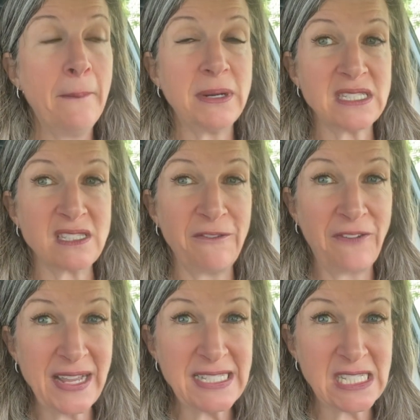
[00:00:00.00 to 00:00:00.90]
But
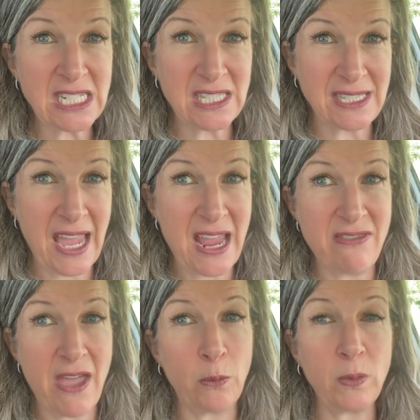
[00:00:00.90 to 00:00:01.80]
suffice it to
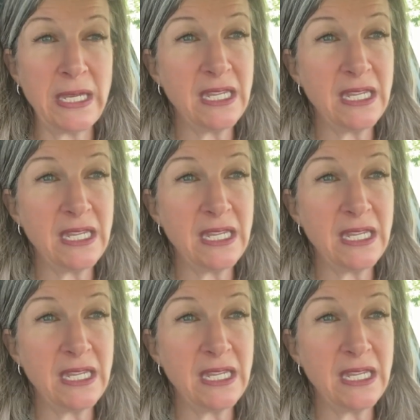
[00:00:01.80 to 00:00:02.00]
say that we